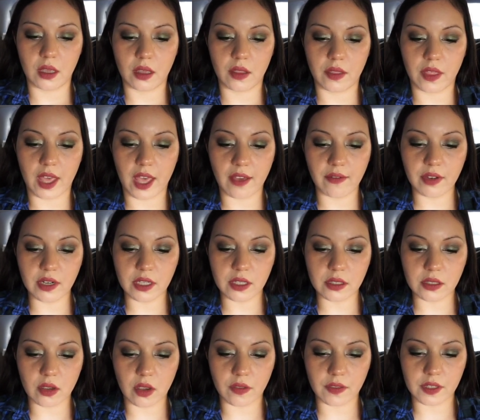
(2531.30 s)
The
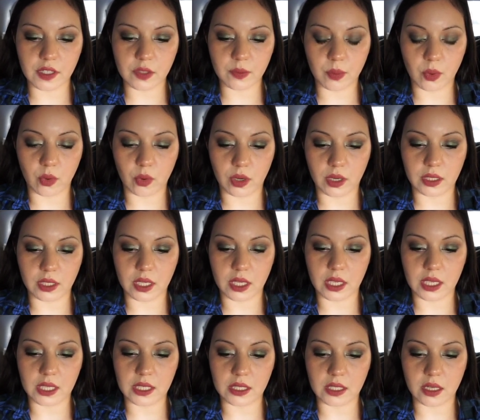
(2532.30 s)
evidence on this point
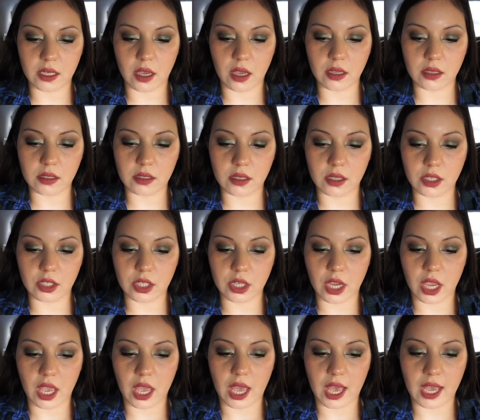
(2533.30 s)
is not such
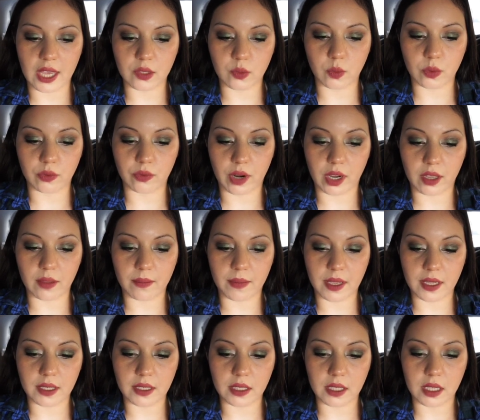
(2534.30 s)
as would
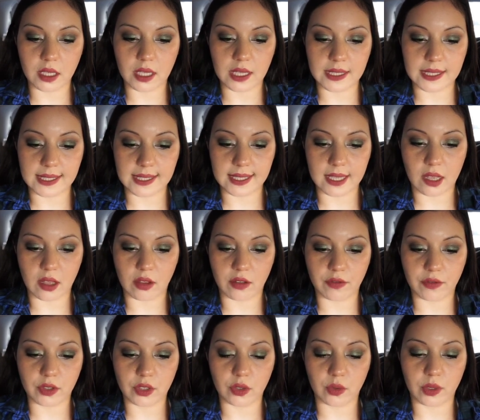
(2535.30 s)
recommend
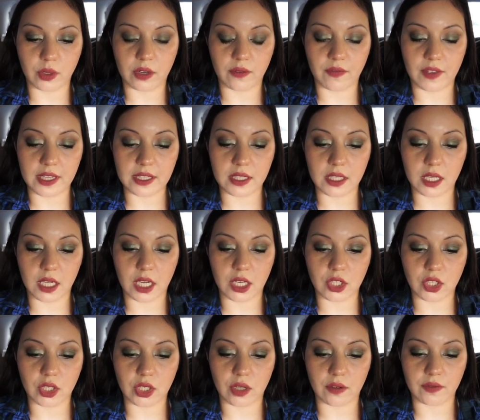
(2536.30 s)
itself to an
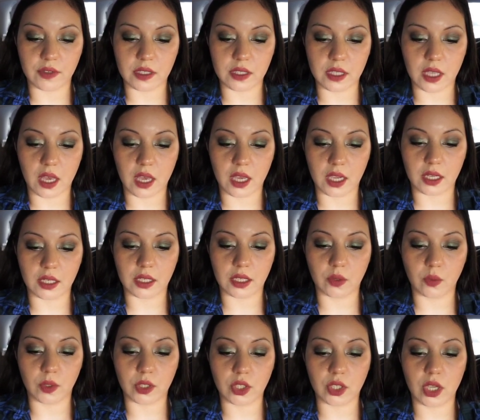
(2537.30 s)
investigation of this kind,
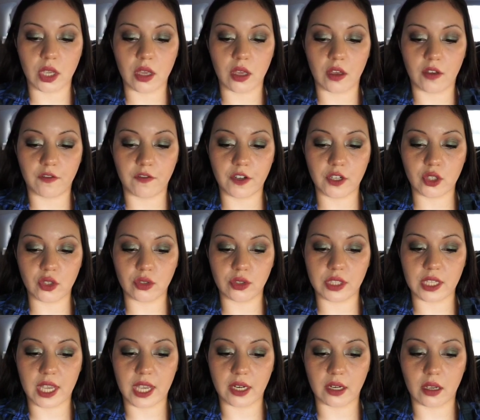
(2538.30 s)
in which official
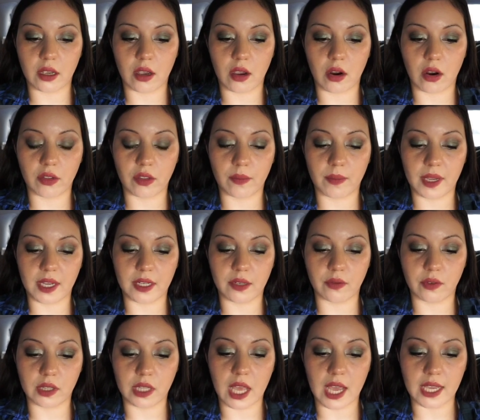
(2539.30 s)
data are the main
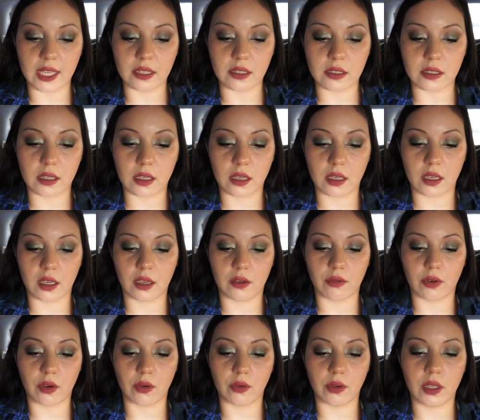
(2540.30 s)
reliance, he
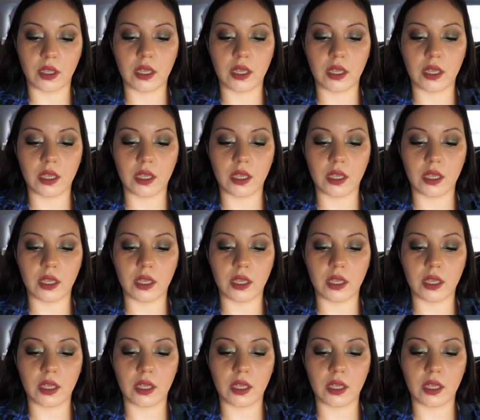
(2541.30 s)
wrote.